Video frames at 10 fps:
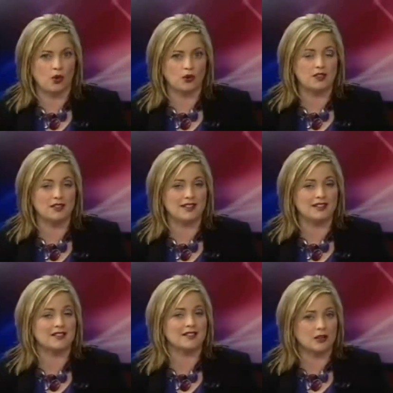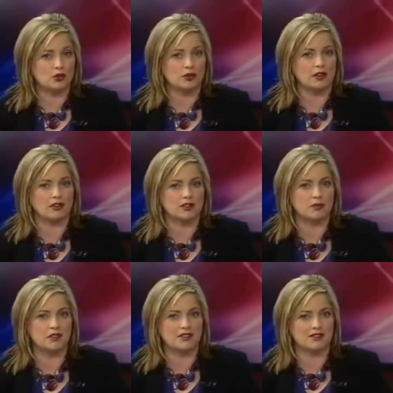or sending sexually
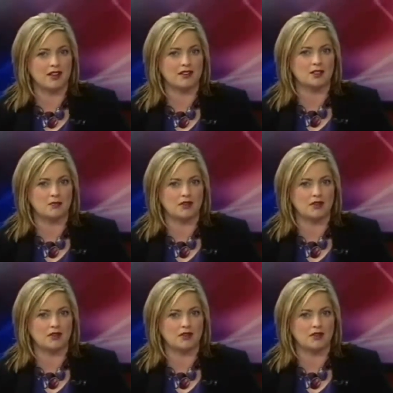explicit text